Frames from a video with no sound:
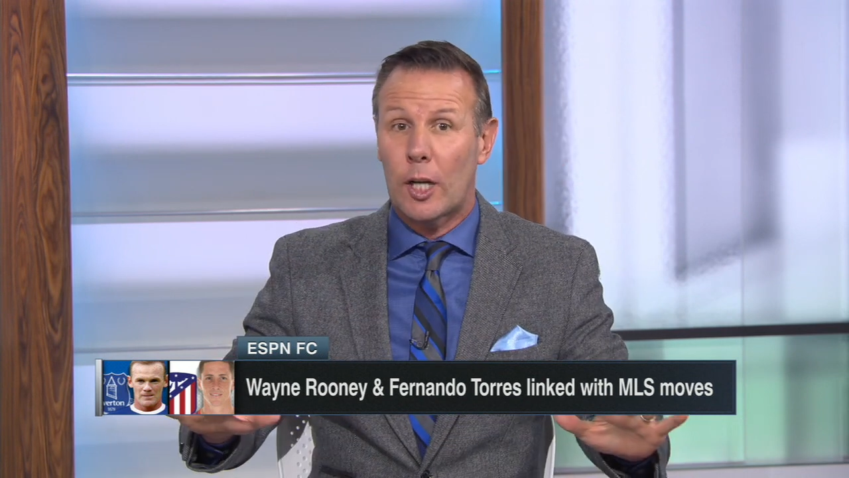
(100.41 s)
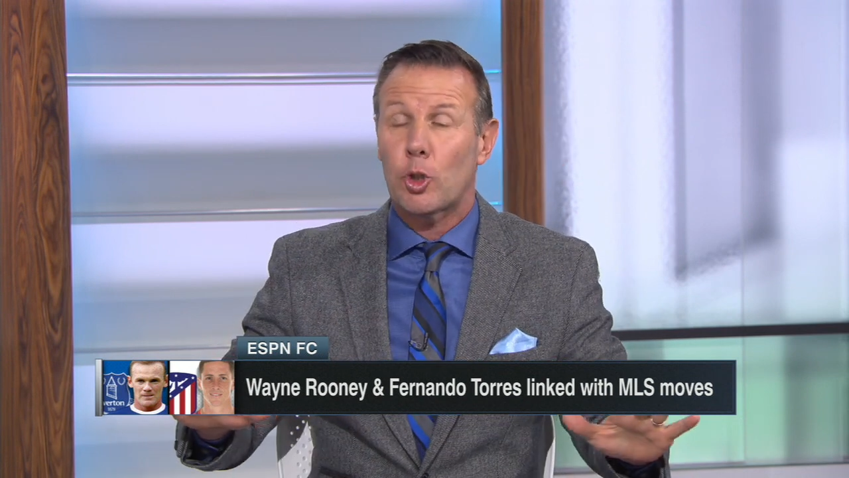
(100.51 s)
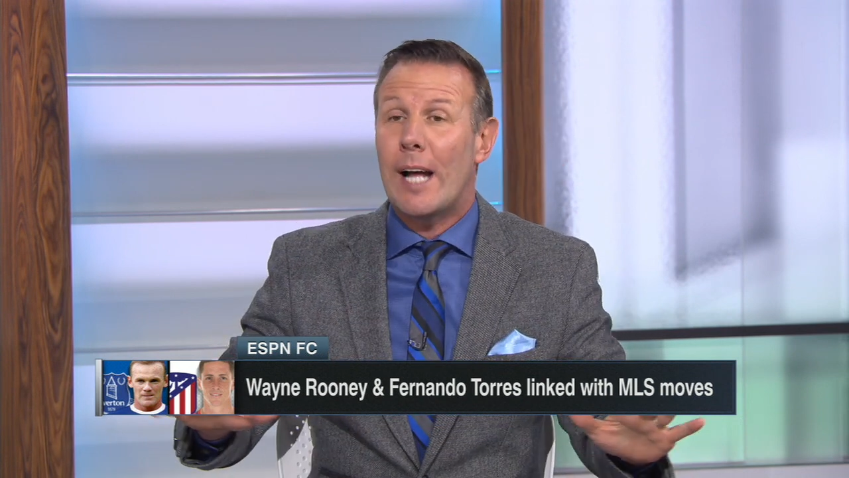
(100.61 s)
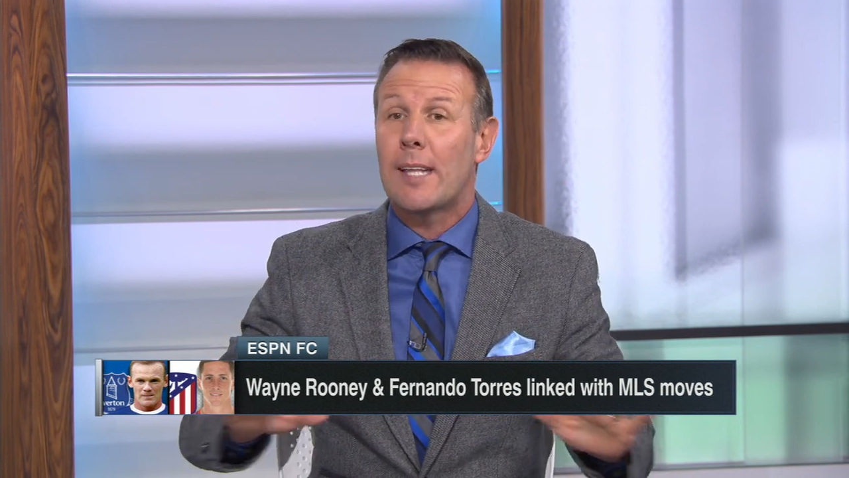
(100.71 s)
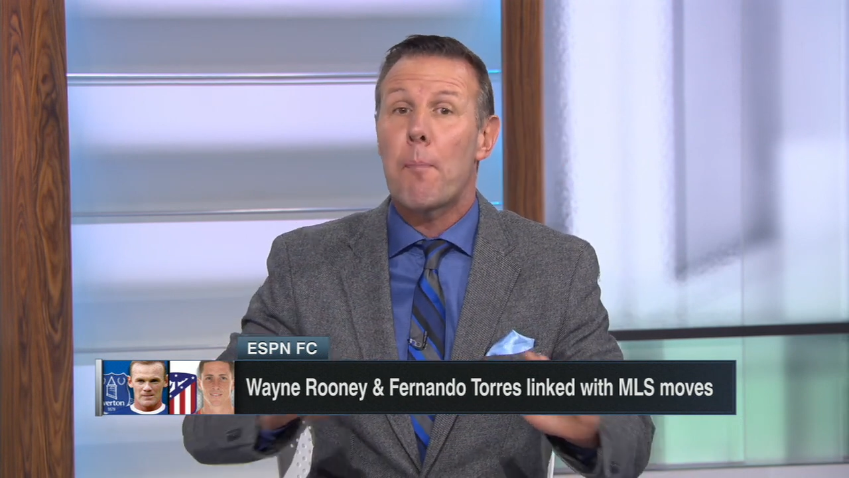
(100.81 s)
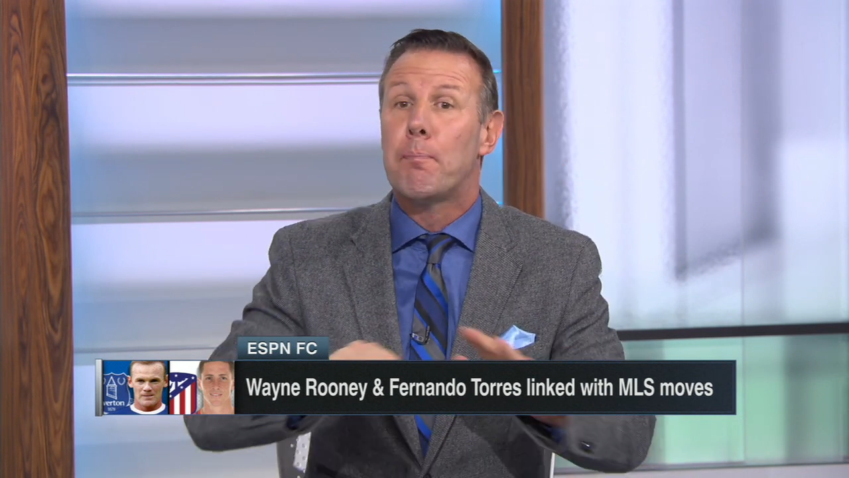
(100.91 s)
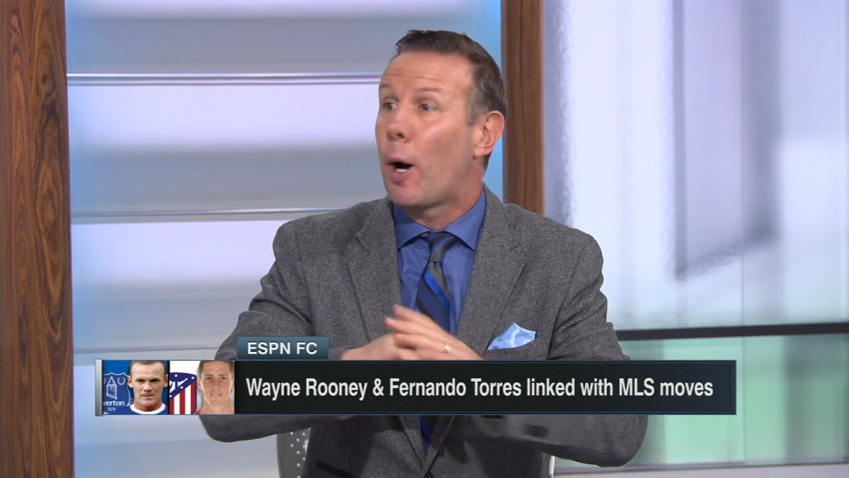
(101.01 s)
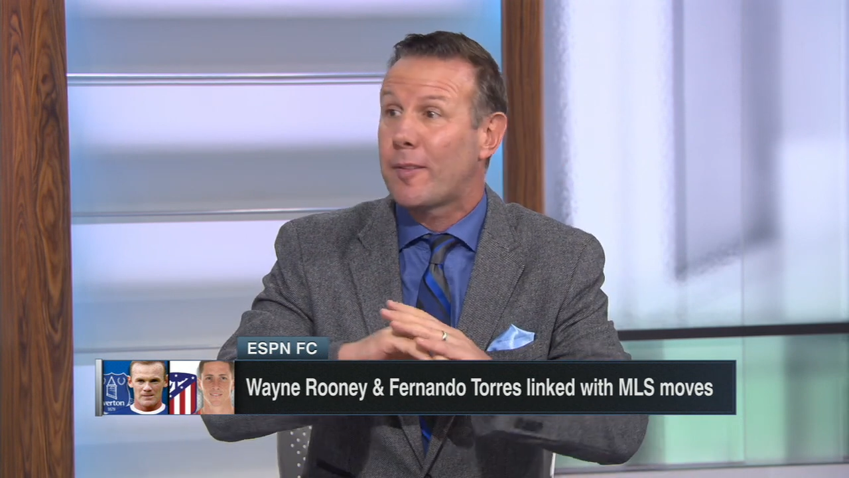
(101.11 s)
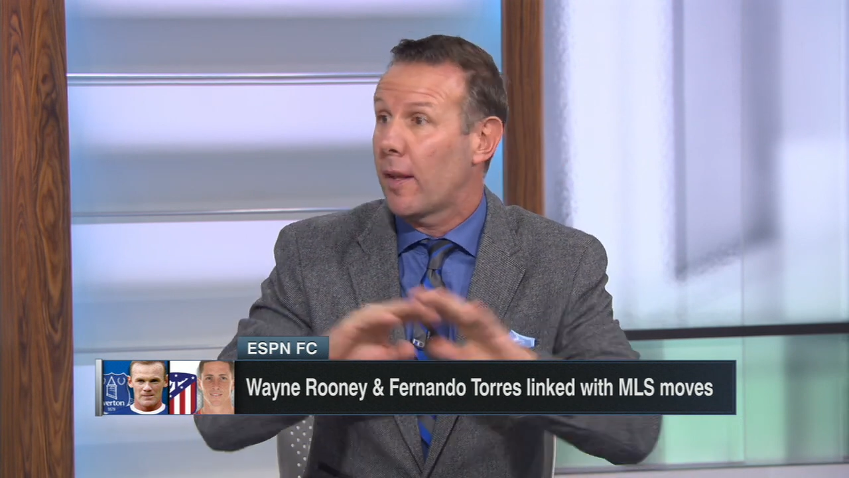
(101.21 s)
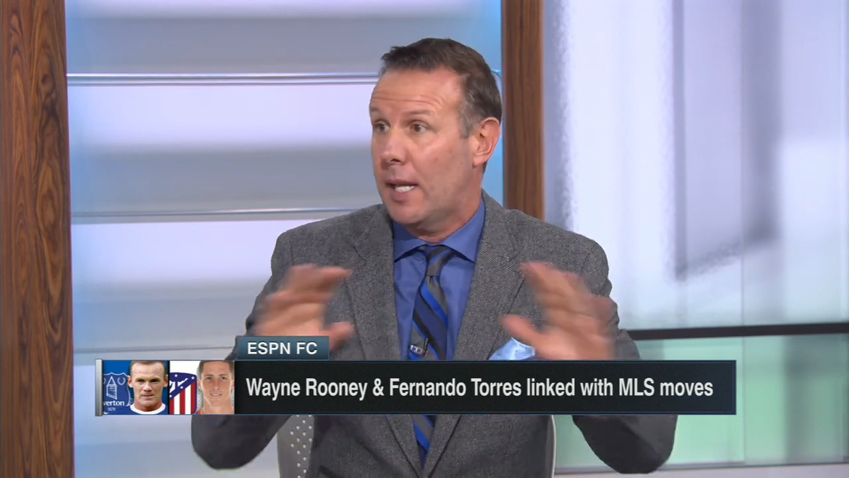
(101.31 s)
trying to
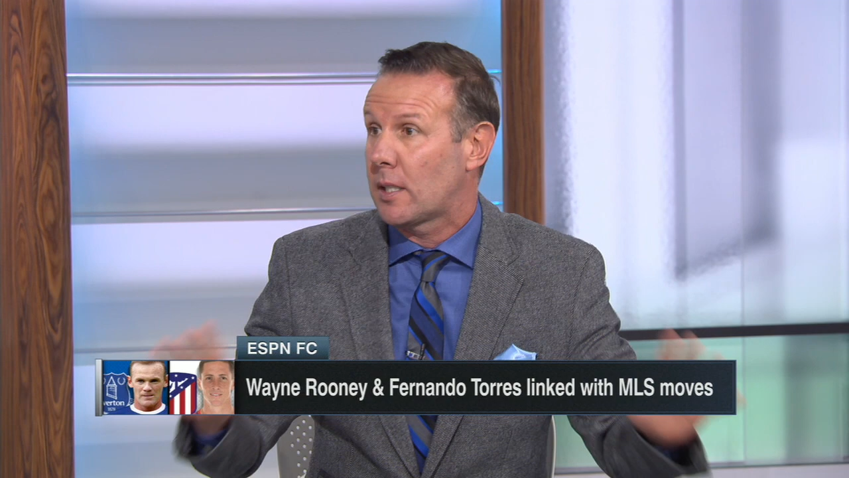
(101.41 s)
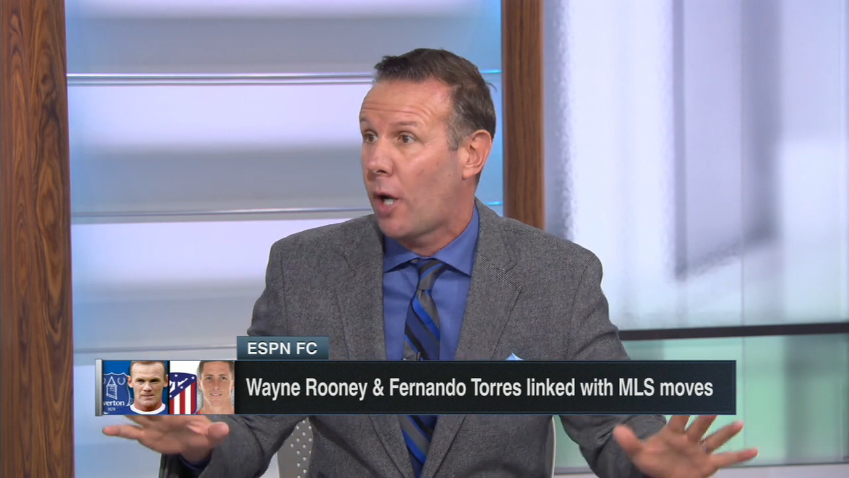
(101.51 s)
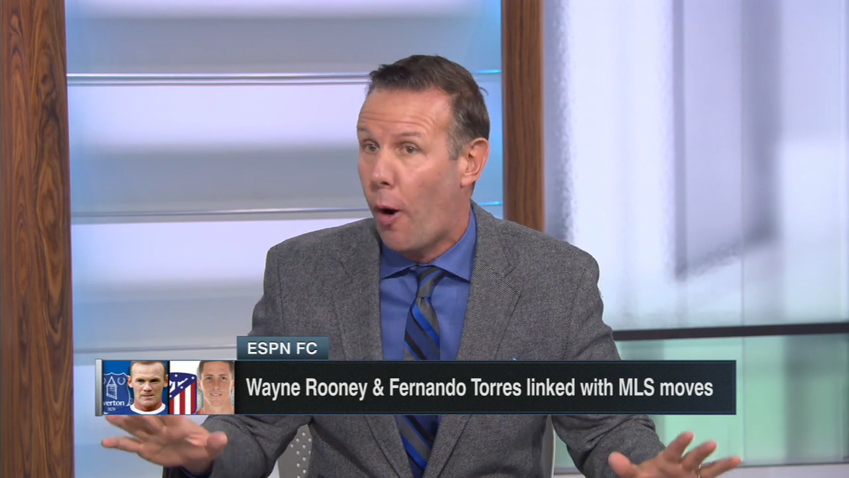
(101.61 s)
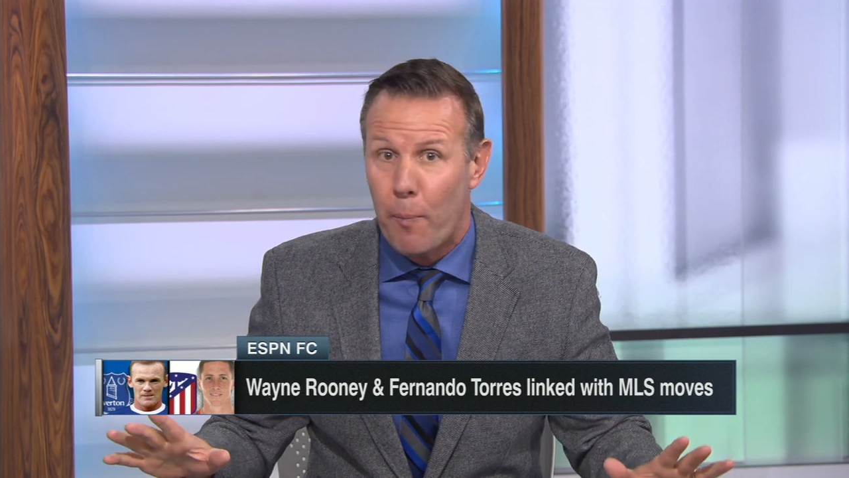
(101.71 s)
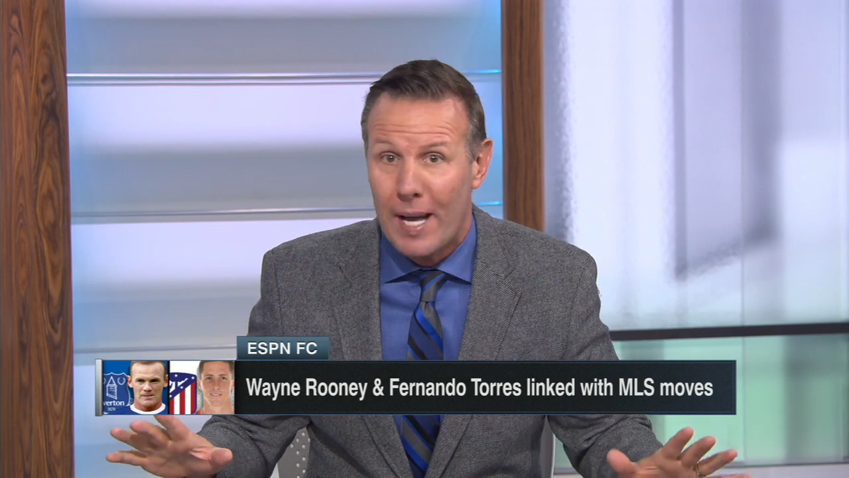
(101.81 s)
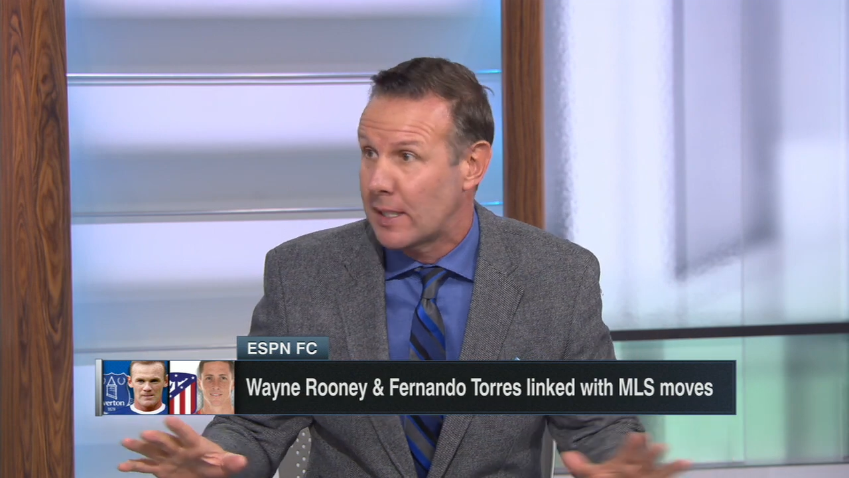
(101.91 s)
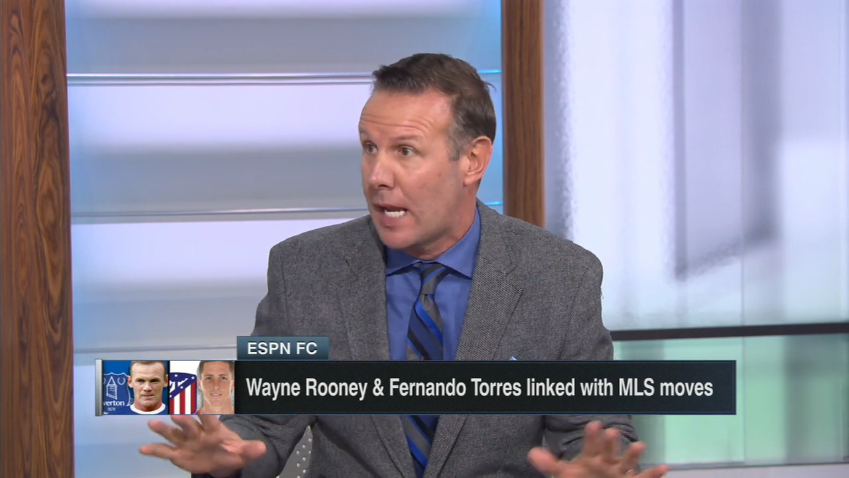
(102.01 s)
butter this up as